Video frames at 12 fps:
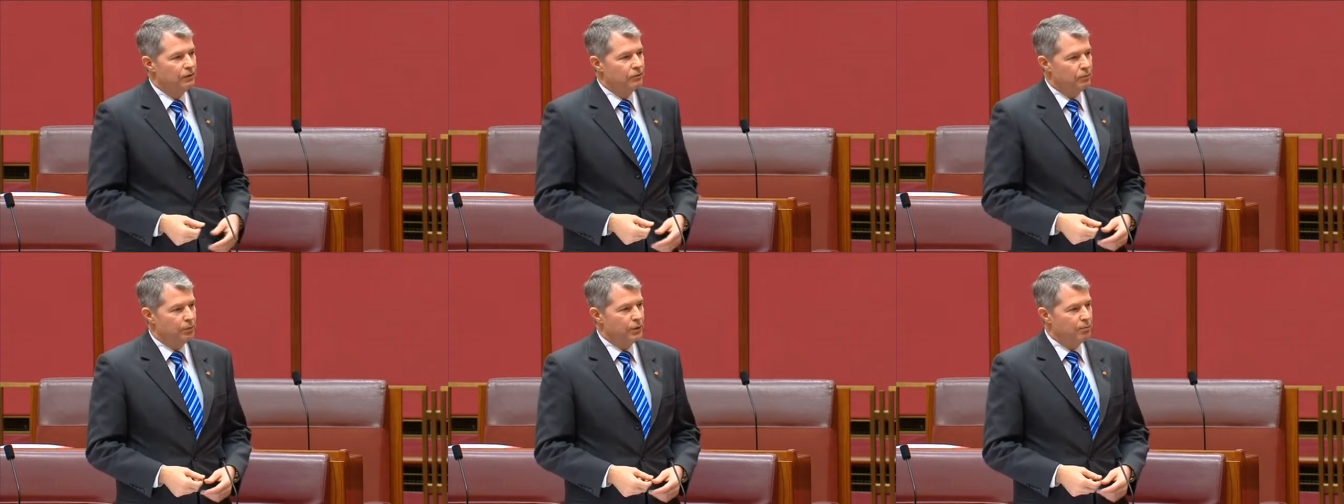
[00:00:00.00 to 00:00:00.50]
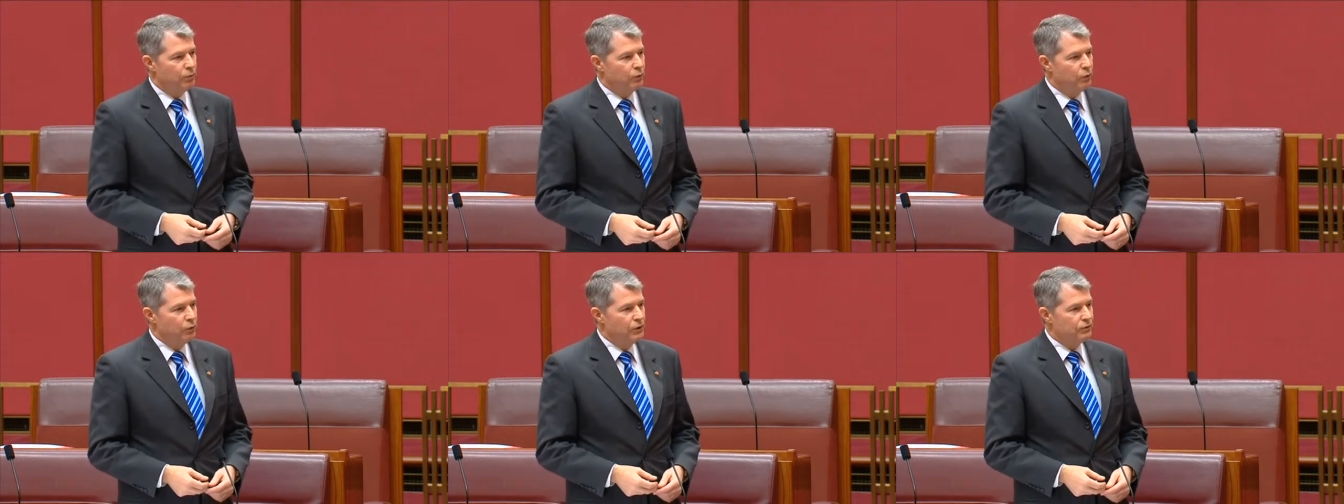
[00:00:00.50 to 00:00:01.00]
for
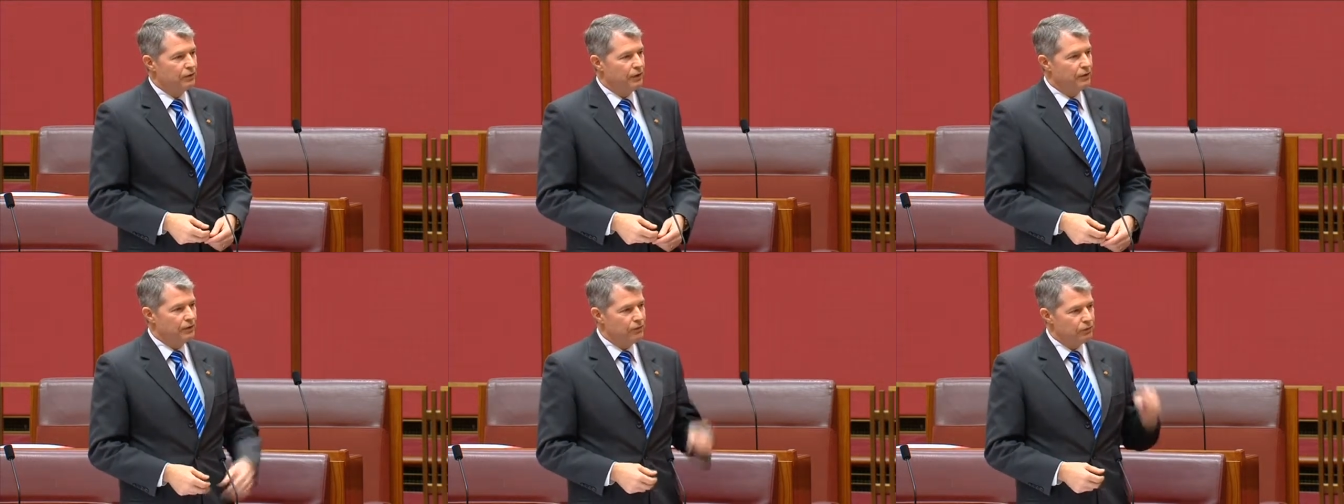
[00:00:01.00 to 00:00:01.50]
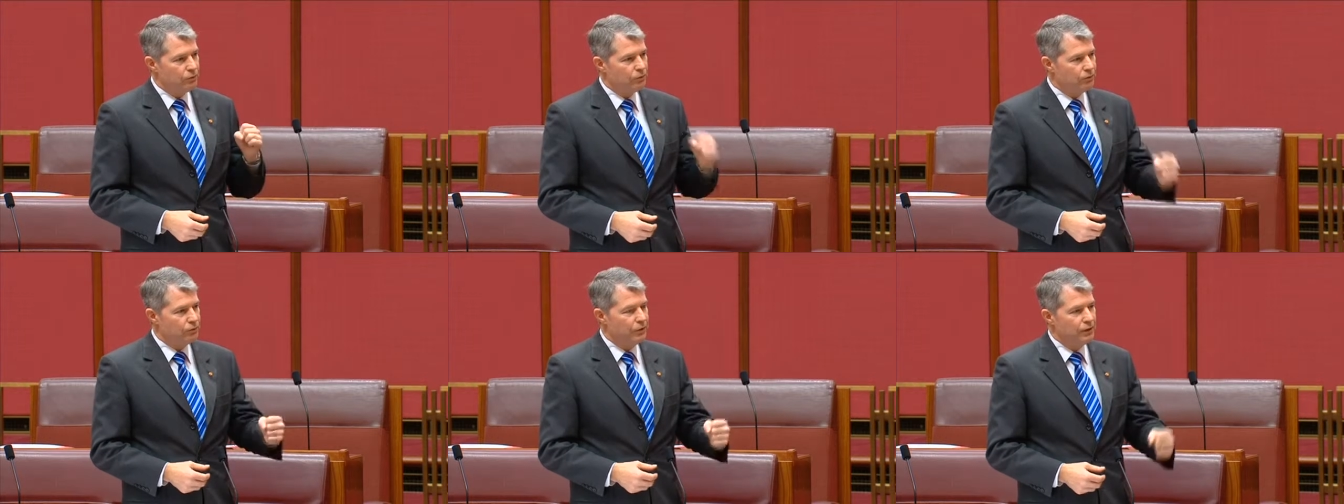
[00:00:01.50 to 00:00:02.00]
people who we say, these are
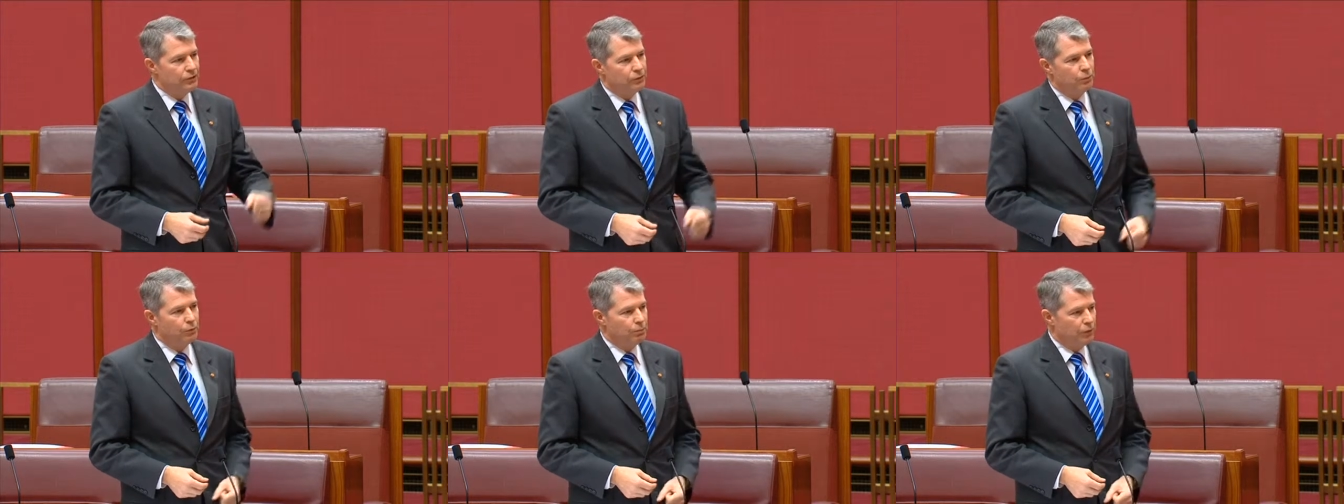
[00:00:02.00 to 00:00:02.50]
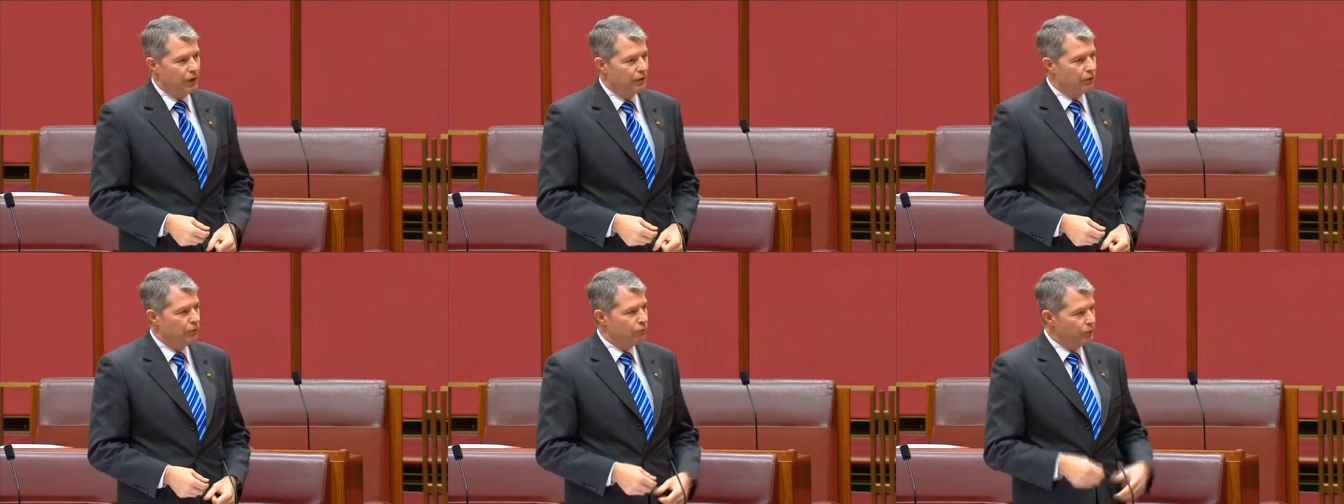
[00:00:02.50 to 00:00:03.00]
Australians we're
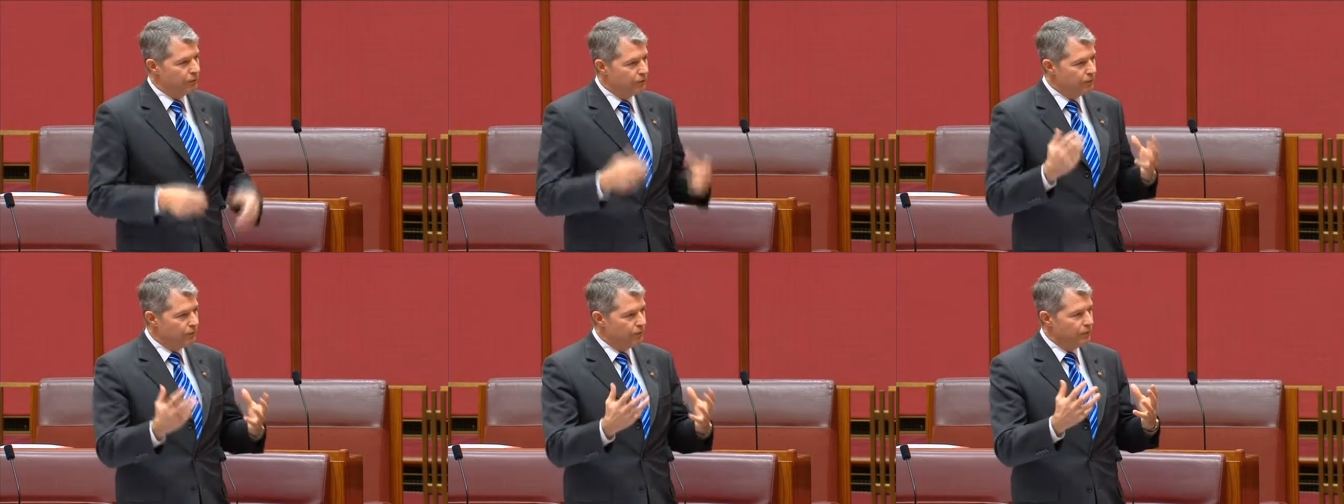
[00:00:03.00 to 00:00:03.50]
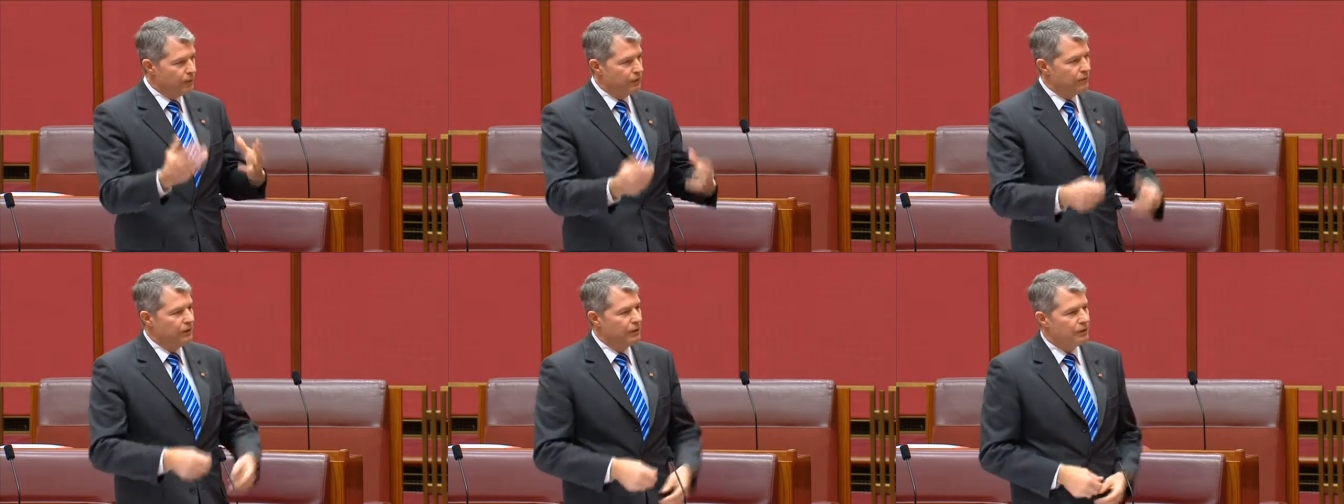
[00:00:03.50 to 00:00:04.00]
proud of, we give them
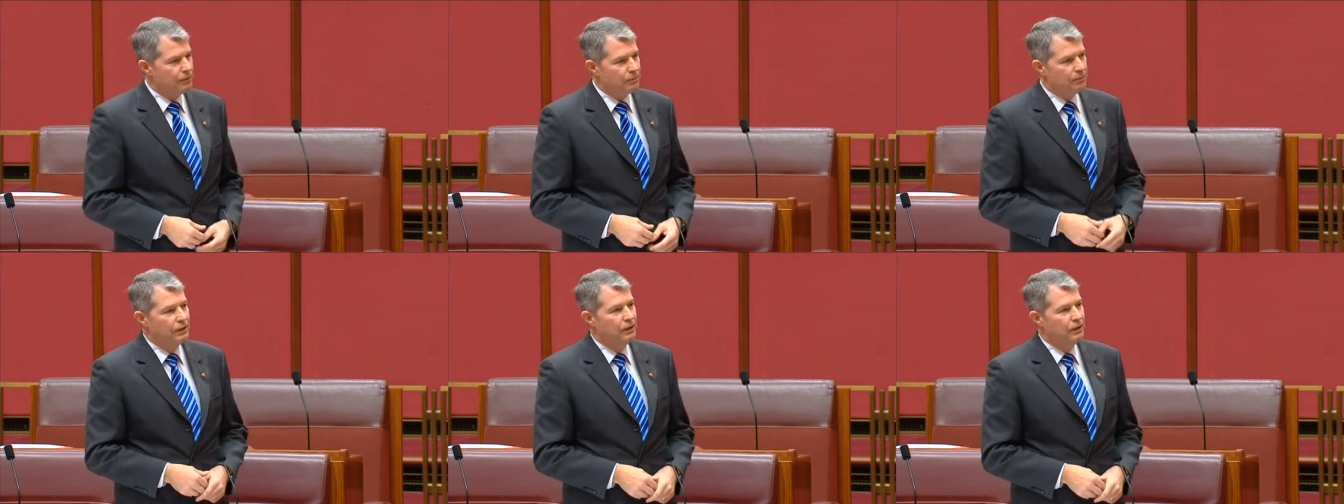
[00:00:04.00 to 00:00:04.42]
that name.